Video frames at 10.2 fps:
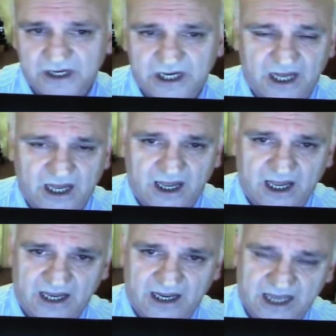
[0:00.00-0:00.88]

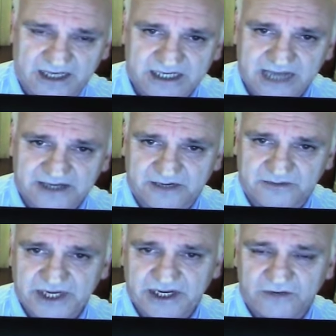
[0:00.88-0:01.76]
I sat at a
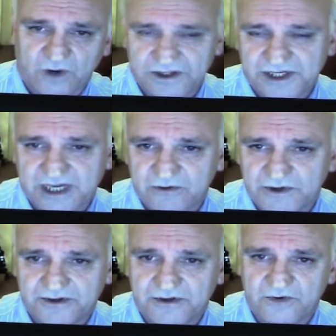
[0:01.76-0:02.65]
meeting one day
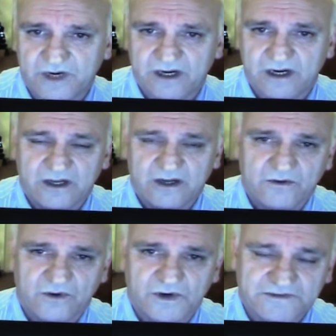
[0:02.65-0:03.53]
with her where
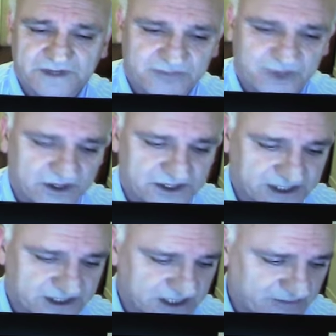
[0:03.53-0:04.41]
one of the
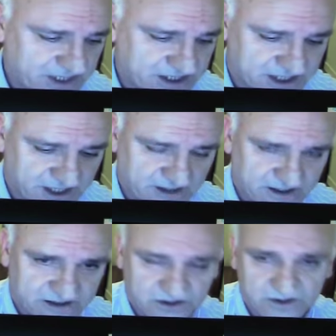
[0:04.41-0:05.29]
politicians I mentioned
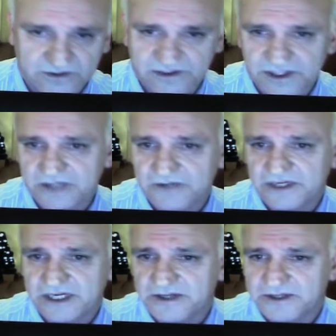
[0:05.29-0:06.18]
earlier told her that she
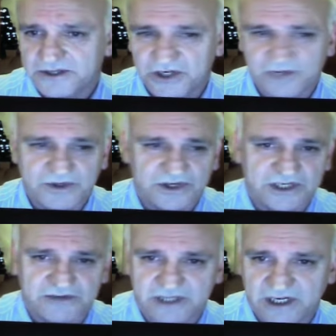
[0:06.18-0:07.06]
only got the job because
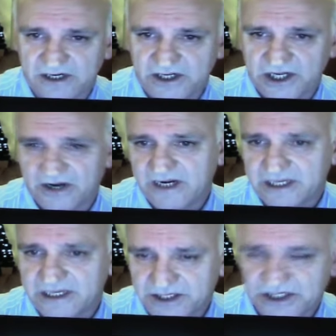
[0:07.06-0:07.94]
she was a little
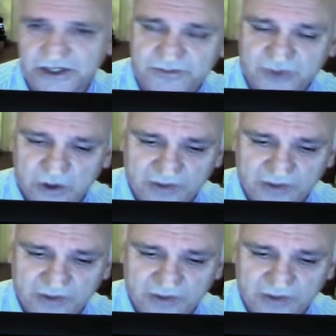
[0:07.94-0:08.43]
girly and that she should pull